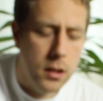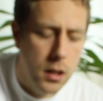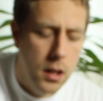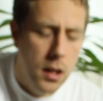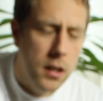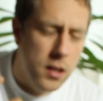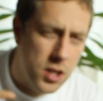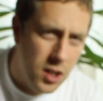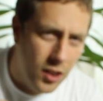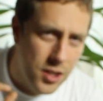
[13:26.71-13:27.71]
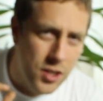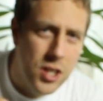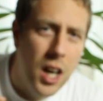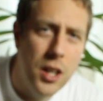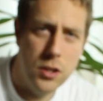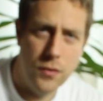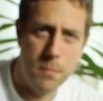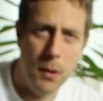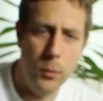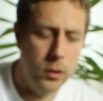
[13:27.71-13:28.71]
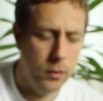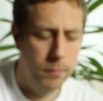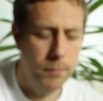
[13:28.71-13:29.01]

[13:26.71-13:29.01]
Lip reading: The slightest touch of smoke.